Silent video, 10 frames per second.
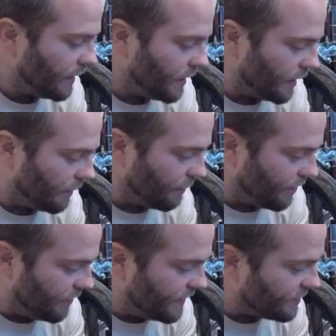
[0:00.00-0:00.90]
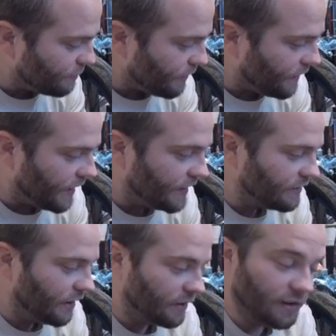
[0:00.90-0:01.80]
But this provides
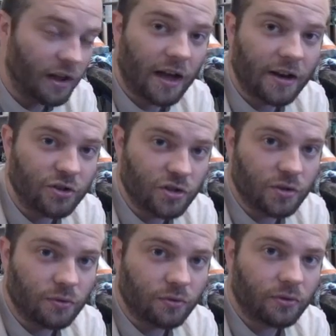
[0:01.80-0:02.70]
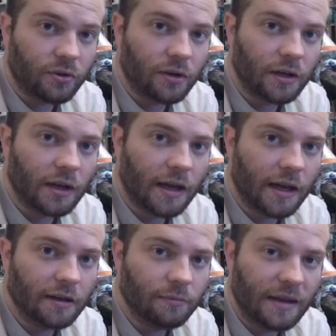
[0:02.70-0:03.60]
a lot of juice
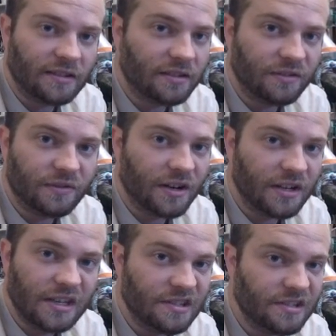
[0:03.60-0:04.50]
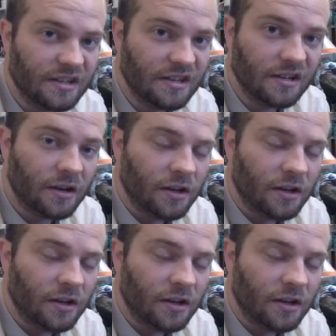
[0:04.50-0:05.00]
and makes it very easy